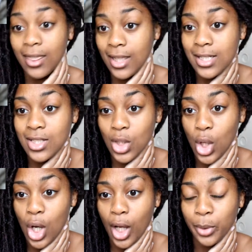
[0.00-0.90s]
that's a
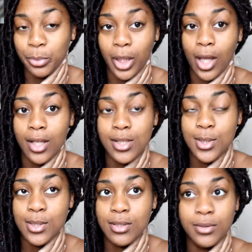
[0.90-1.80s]
lot,
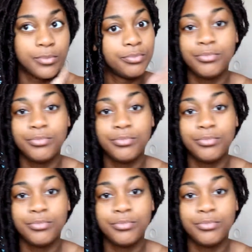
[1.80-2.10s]
because,